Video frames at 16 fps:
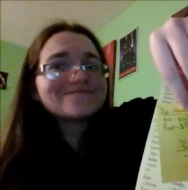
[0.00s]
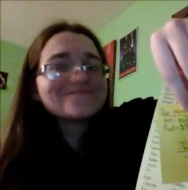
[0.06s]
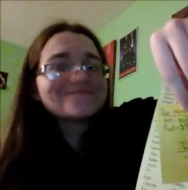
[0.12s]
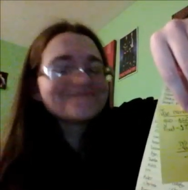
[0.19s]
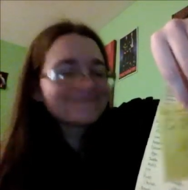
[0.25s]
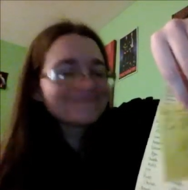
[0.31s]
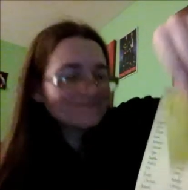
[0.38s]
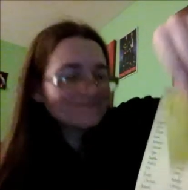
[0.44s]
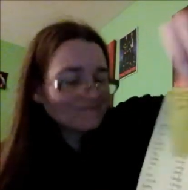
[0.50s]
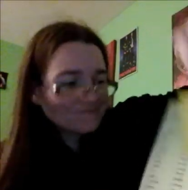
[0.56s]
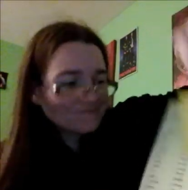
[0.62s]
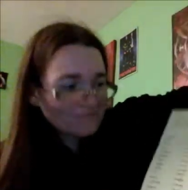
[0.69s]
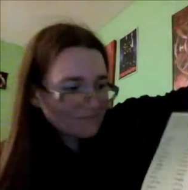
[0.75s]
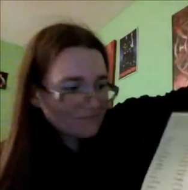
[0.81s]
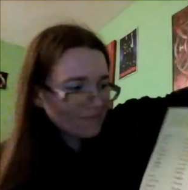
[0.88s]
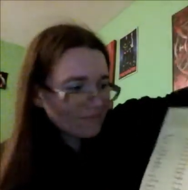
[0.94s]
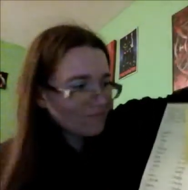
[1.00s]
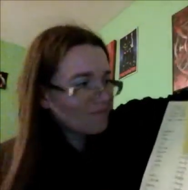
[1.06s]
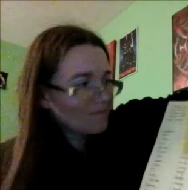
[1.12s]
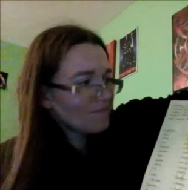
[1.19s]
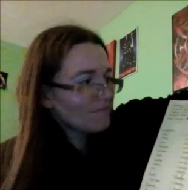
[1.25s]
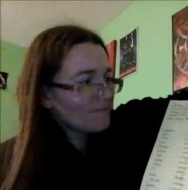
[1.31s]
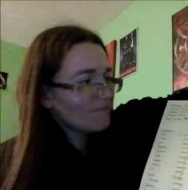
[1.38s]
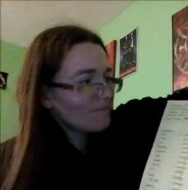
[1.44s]

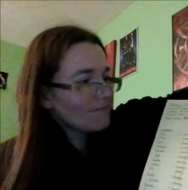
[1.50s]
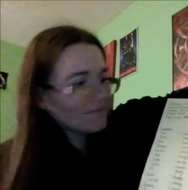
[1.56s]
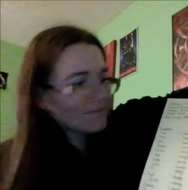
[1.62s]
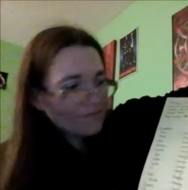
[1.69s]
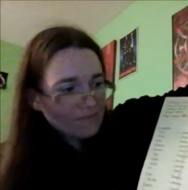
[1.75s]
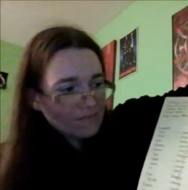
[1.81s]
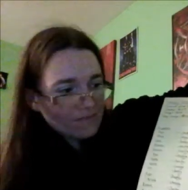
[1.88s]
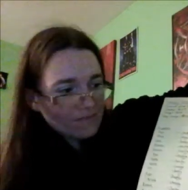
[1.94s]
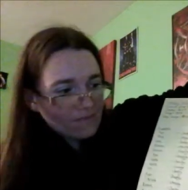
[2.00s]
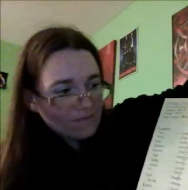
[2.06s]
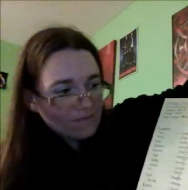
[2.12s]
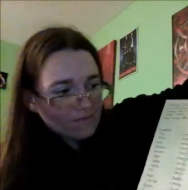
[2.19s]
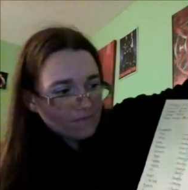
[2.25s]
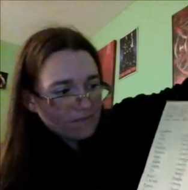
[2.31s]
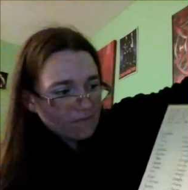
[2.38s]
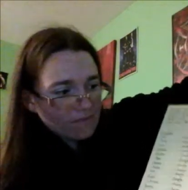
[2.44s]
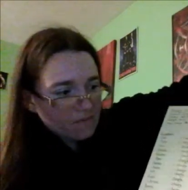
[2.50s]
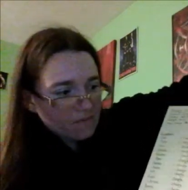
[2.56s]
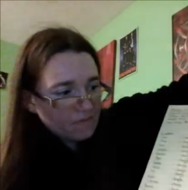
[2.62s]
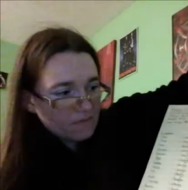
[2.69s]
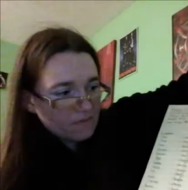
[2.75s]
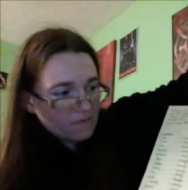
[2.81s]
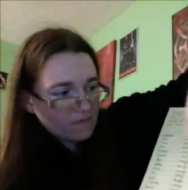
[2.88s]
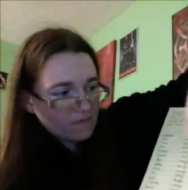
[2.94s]

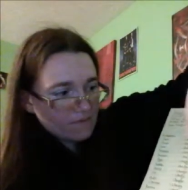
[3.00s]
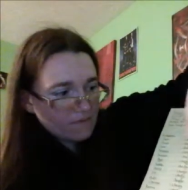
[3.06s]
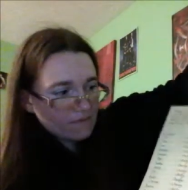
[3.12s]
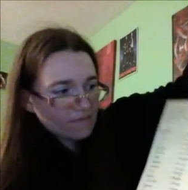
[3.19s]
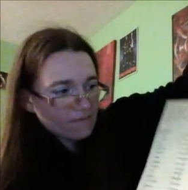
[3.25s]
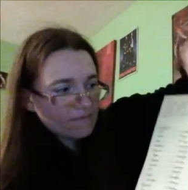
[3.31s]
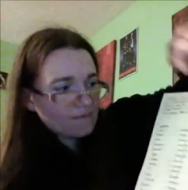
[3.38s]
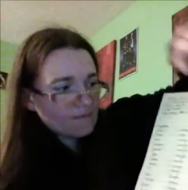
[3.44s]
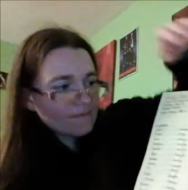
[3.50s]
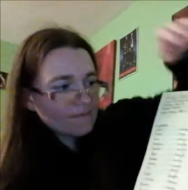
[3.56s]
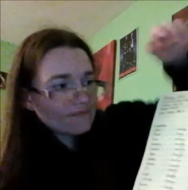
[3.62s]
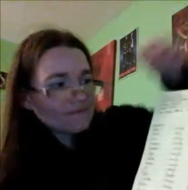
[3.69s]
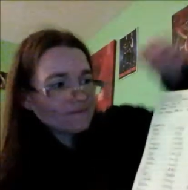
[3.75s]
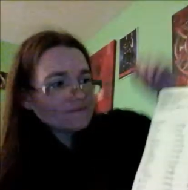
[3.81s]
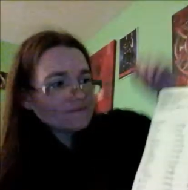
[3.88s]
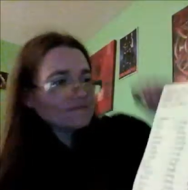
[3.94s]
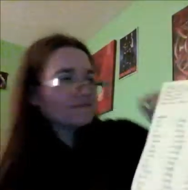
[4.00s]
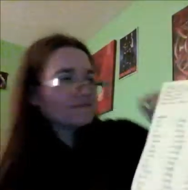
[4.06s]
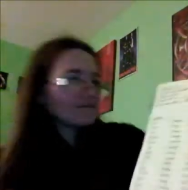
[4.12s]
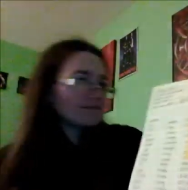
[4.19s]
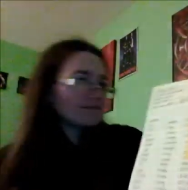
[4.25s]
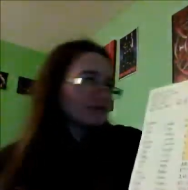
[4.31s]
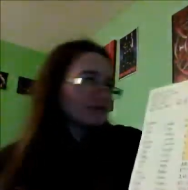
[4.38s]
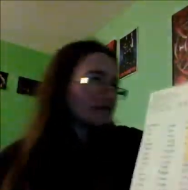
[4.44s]

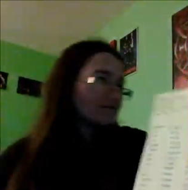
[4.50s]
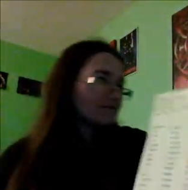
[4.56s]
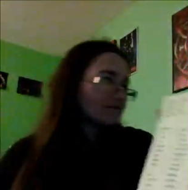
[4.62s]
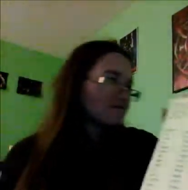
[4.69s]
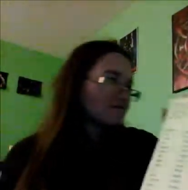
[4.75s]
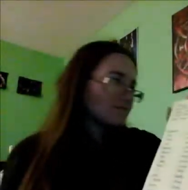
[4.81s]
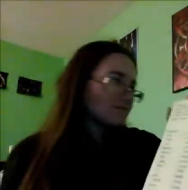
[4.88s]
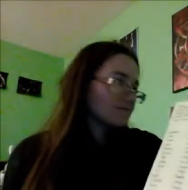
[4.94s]
No one is speaking in this clip.